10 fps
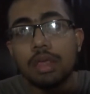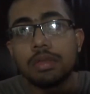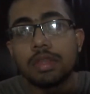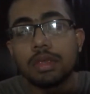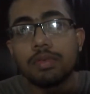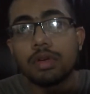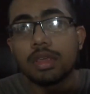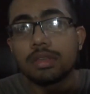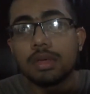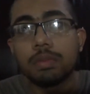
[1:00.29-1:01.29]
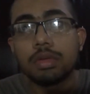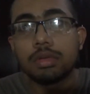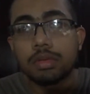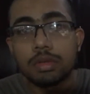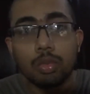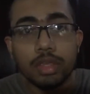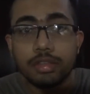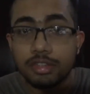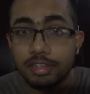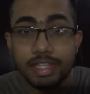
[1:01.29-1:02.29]
Say, for example, the way
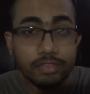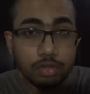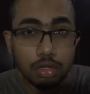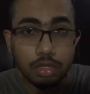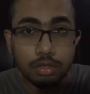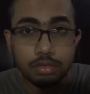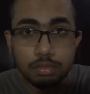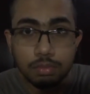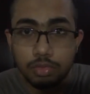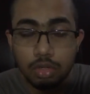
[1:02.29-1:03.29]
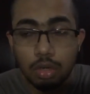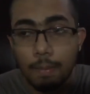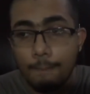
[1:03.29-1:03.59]
Stephen Hawking's talk.